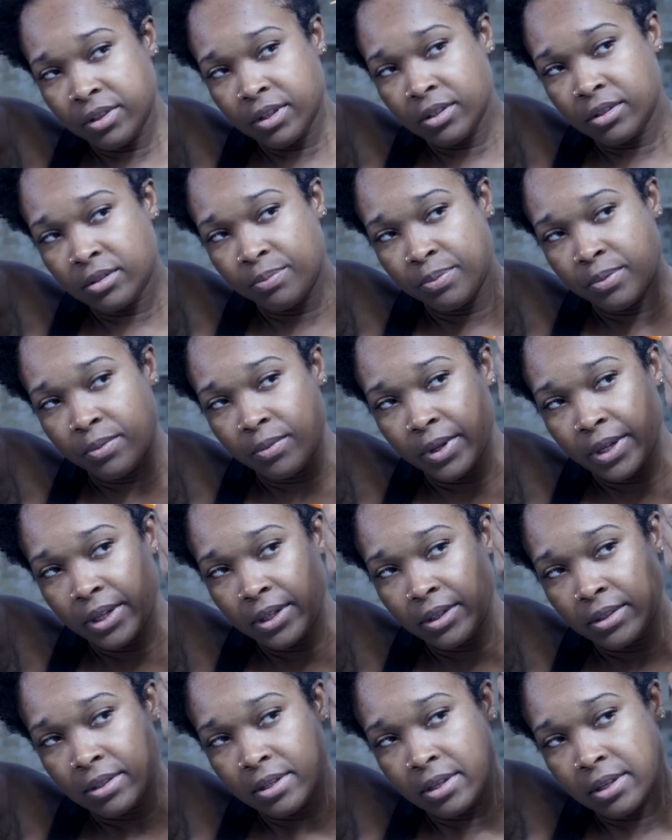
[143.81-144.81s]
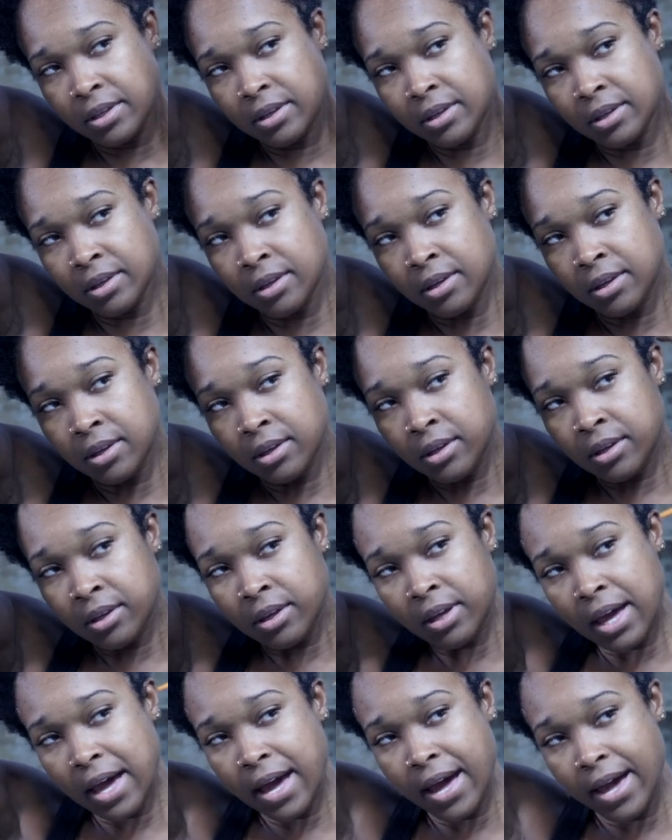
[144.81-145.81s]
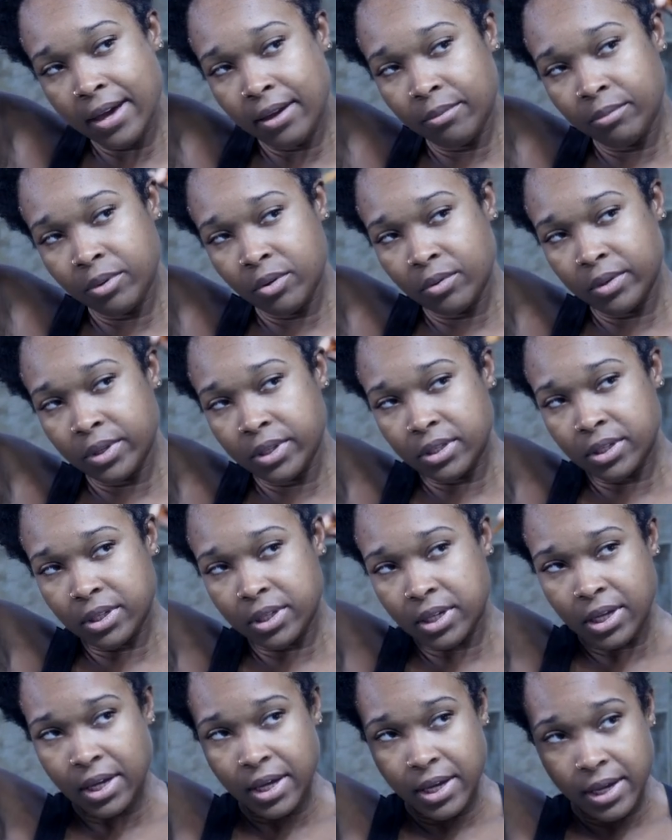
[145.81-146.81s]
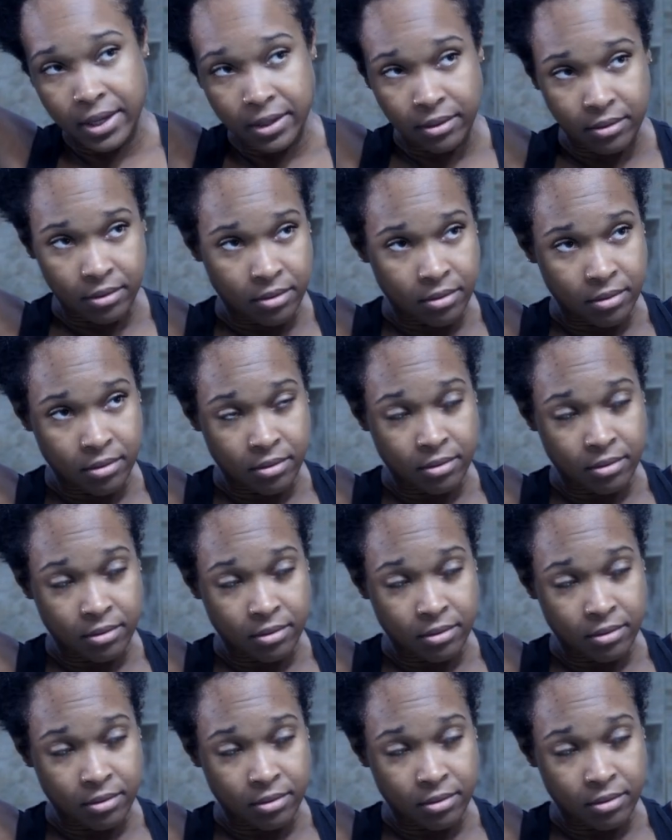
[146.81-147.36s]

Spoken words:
this point, I am going to cut